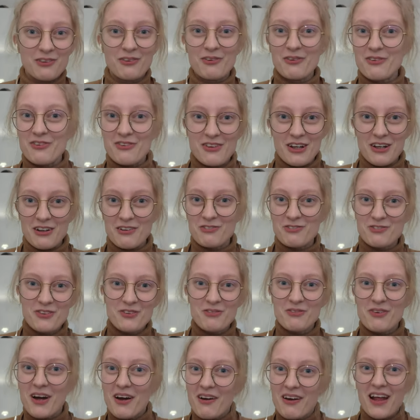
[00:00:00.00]
cool stuff
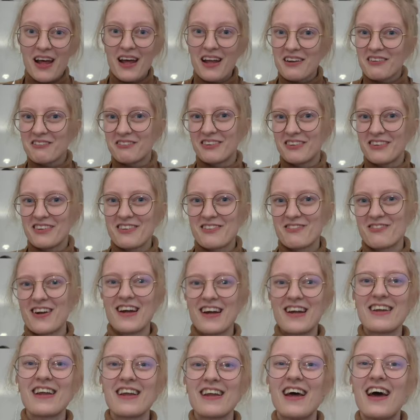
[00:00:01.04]
about animals,
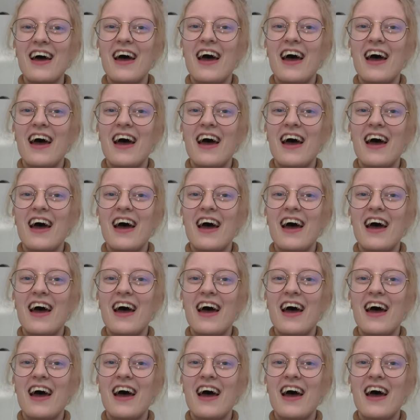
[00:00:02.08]
right?